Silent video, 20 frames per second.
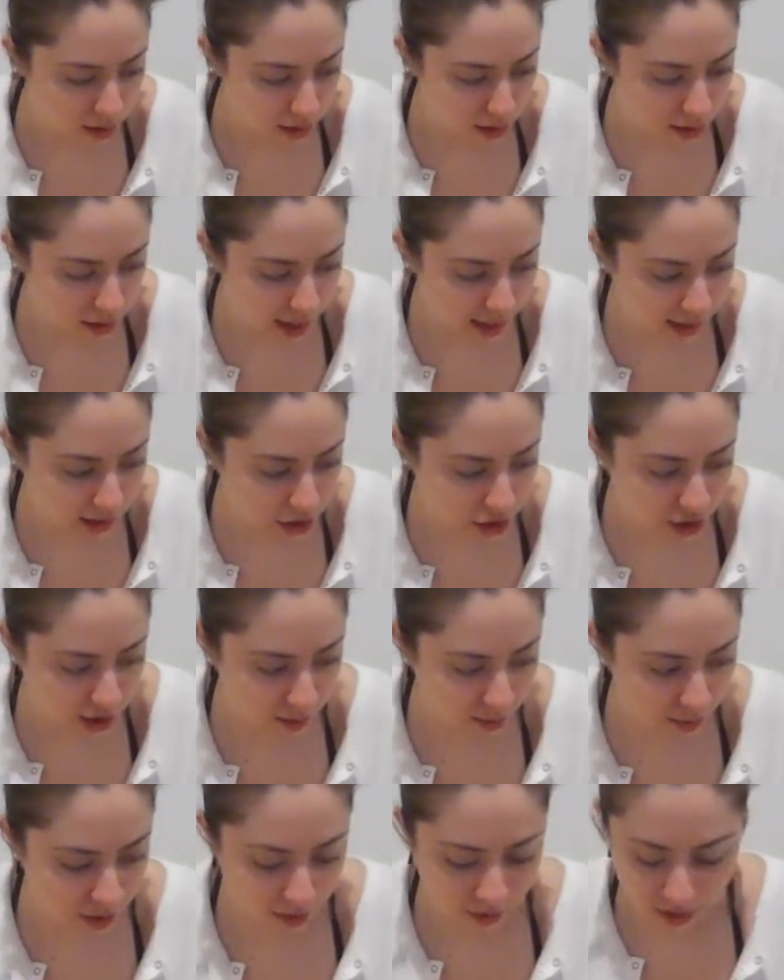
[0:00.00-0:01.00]
that's just
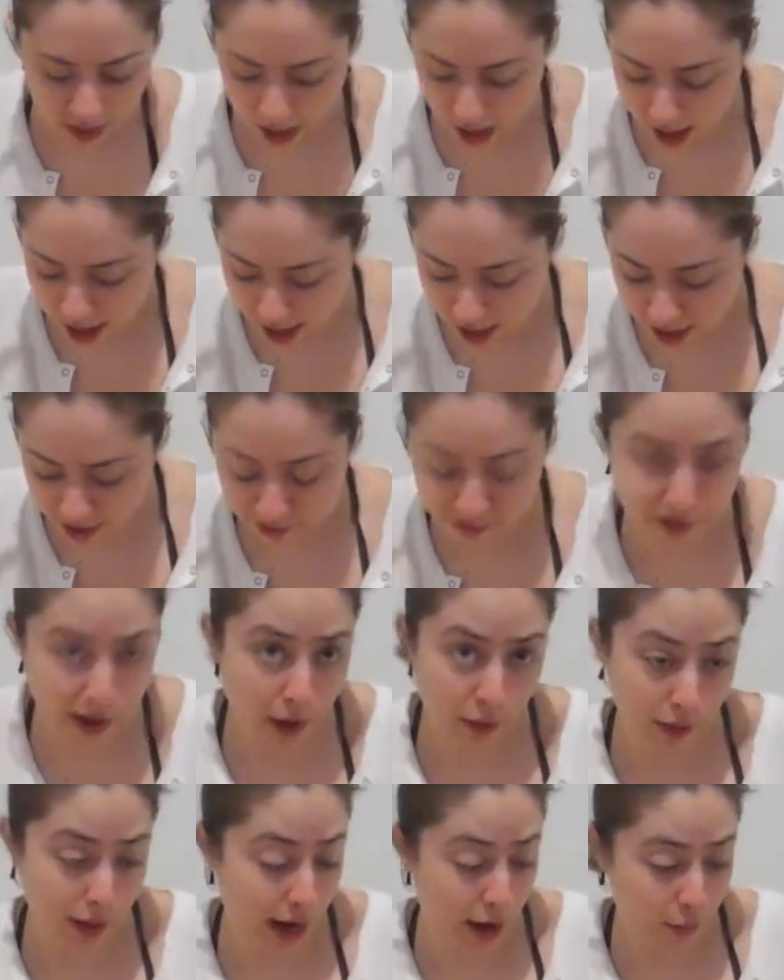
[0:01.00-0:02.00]
something that I have
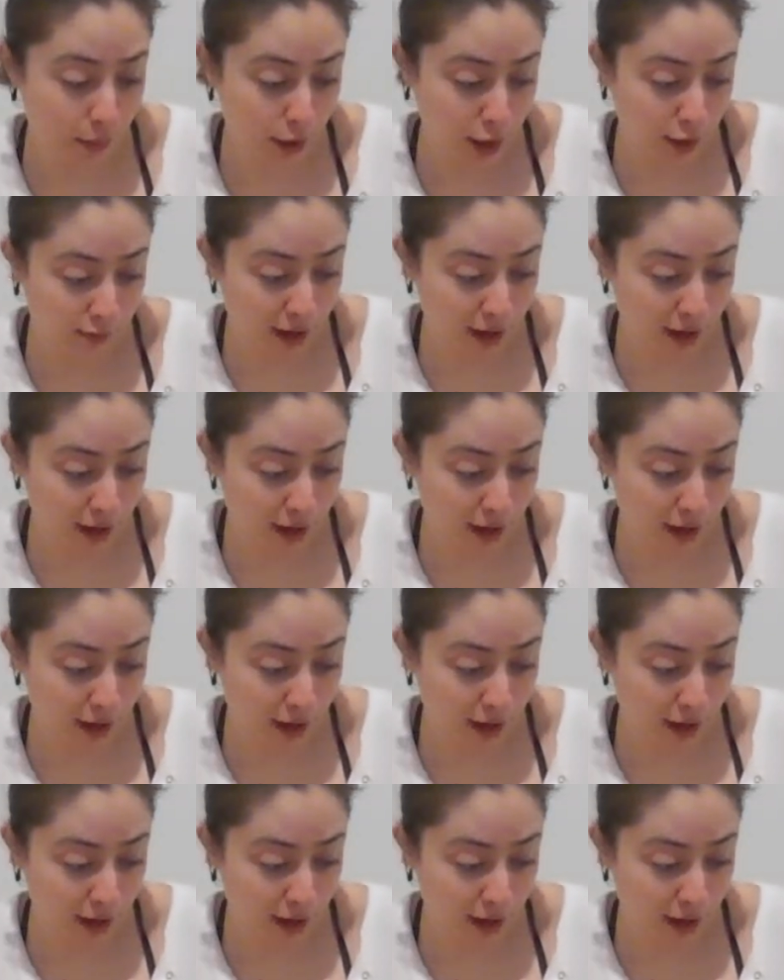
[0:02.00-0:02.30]
found that I really